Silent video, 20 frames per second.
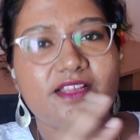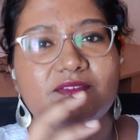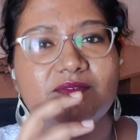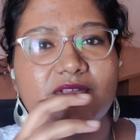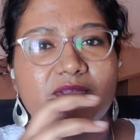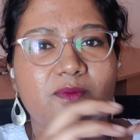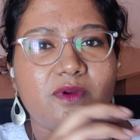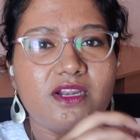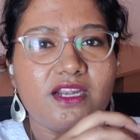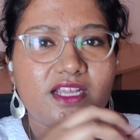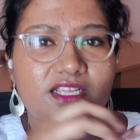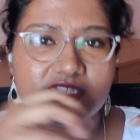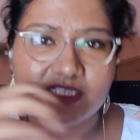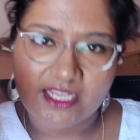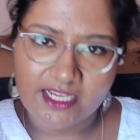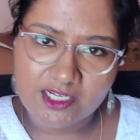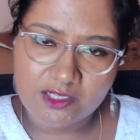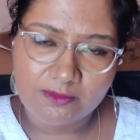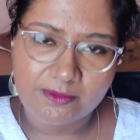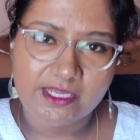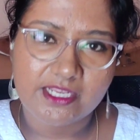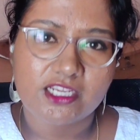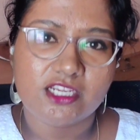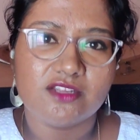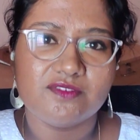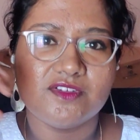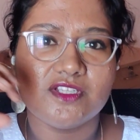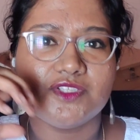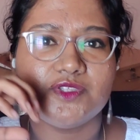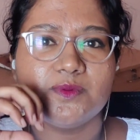We want our child to be
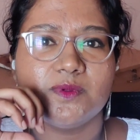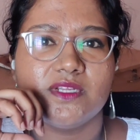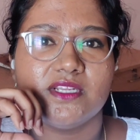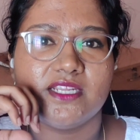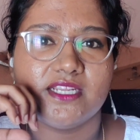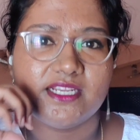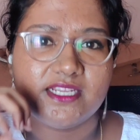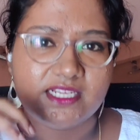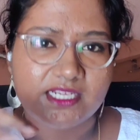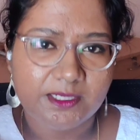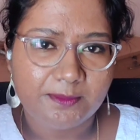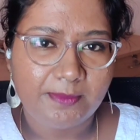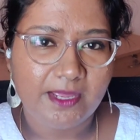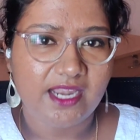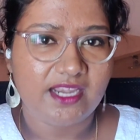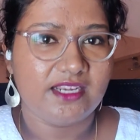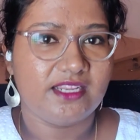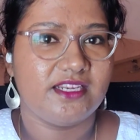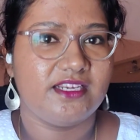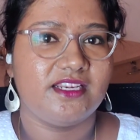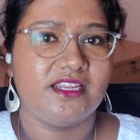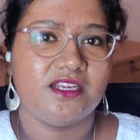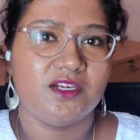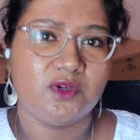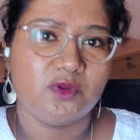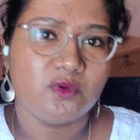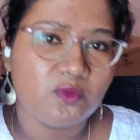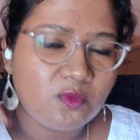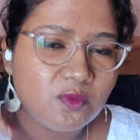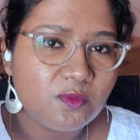individual and independent and
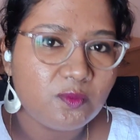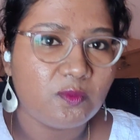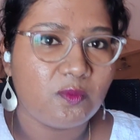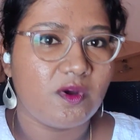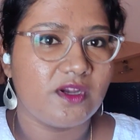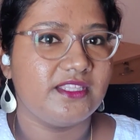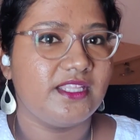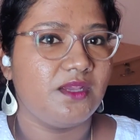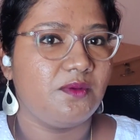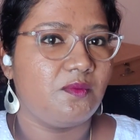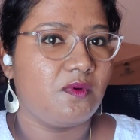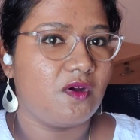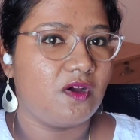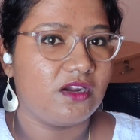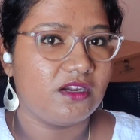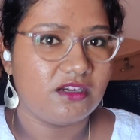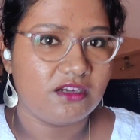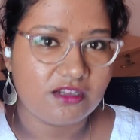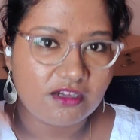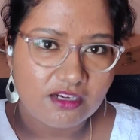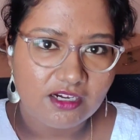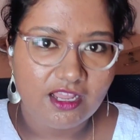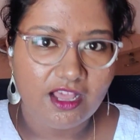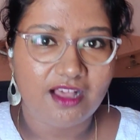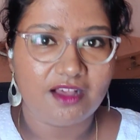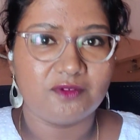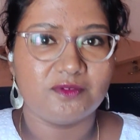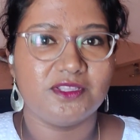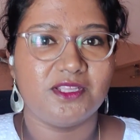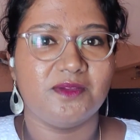do what they want, learn
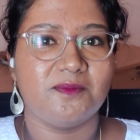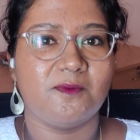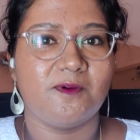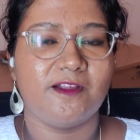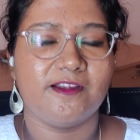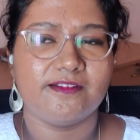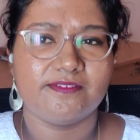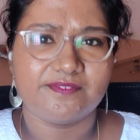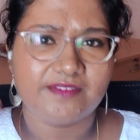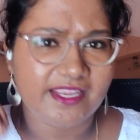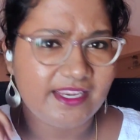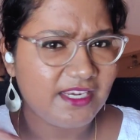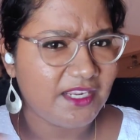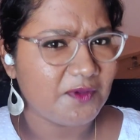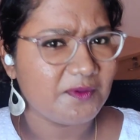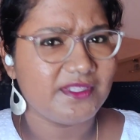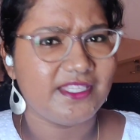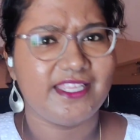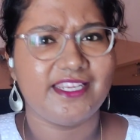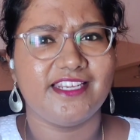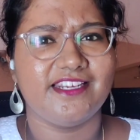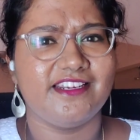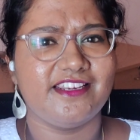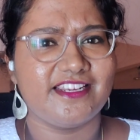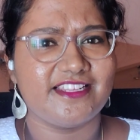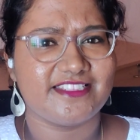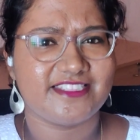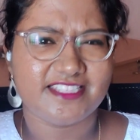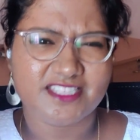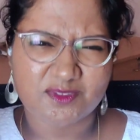how they want, find out their
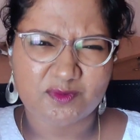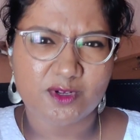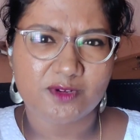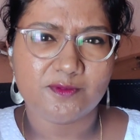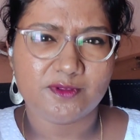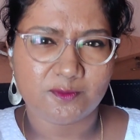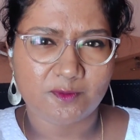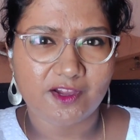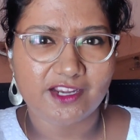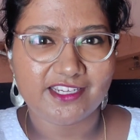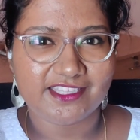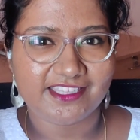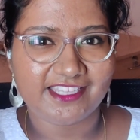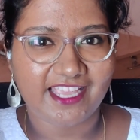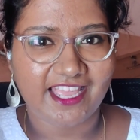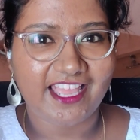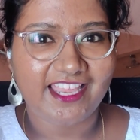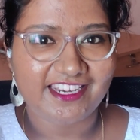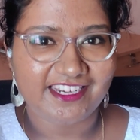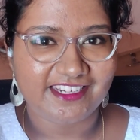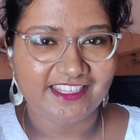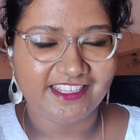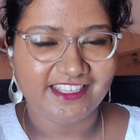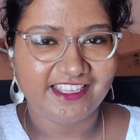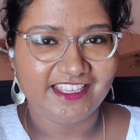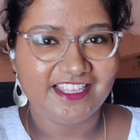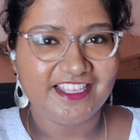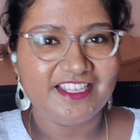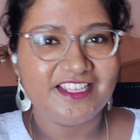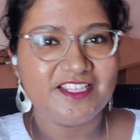interests. That's what we want in the end.
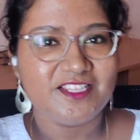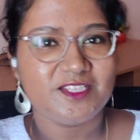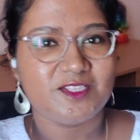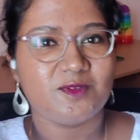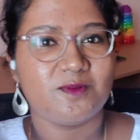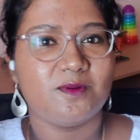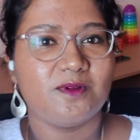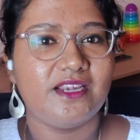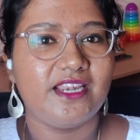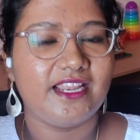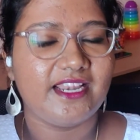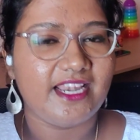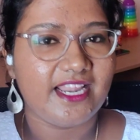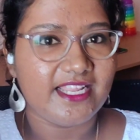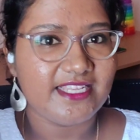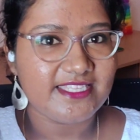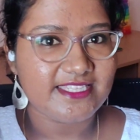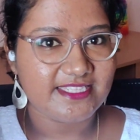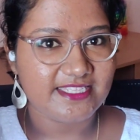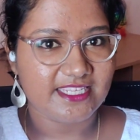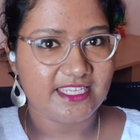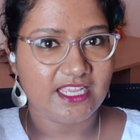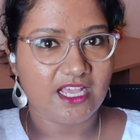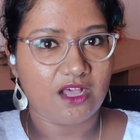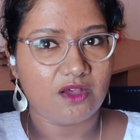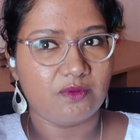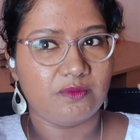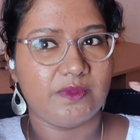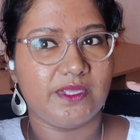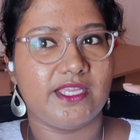So let's see
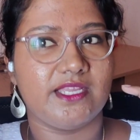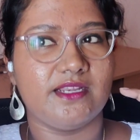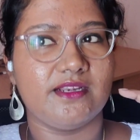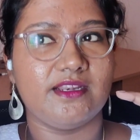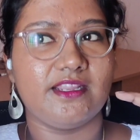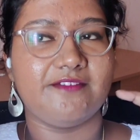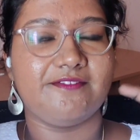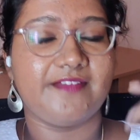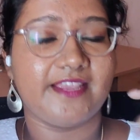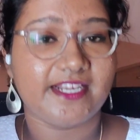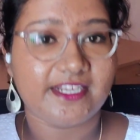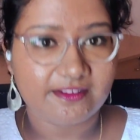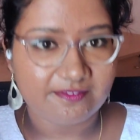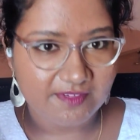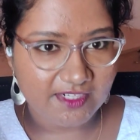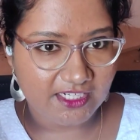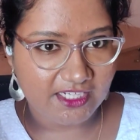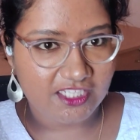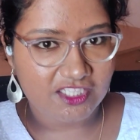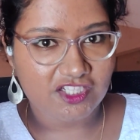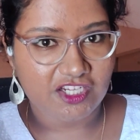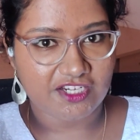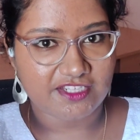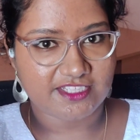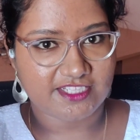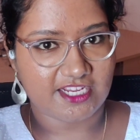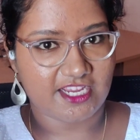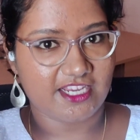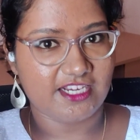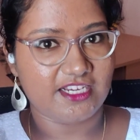how we can effectively teach our
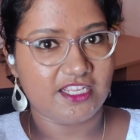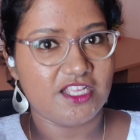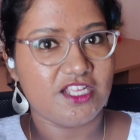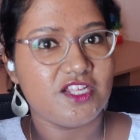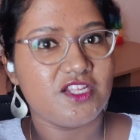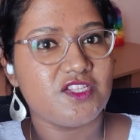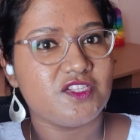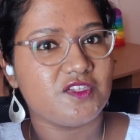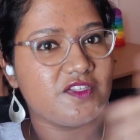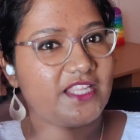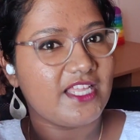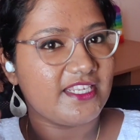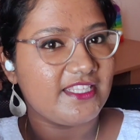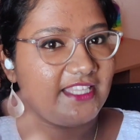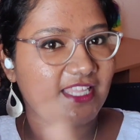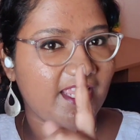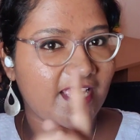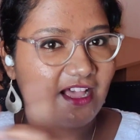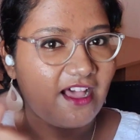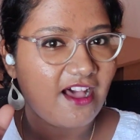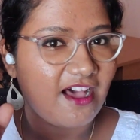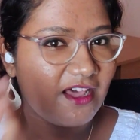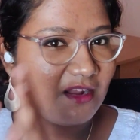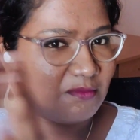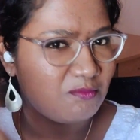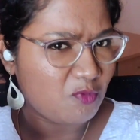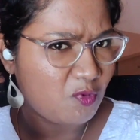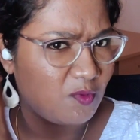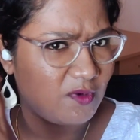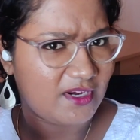child so that they are
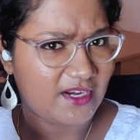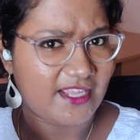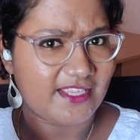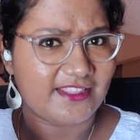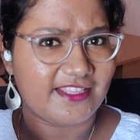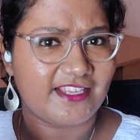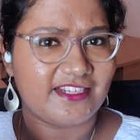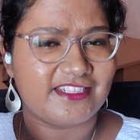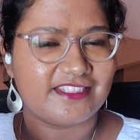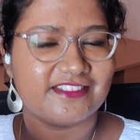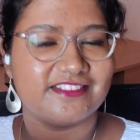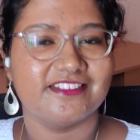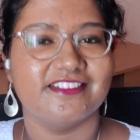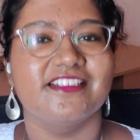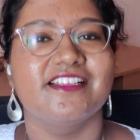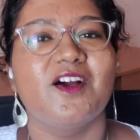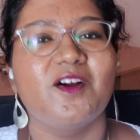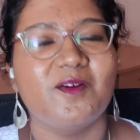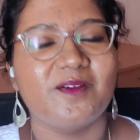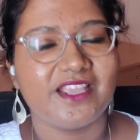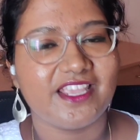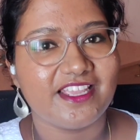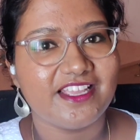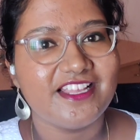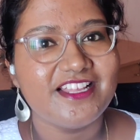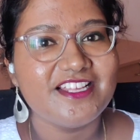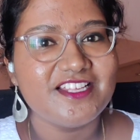more like that. Okay.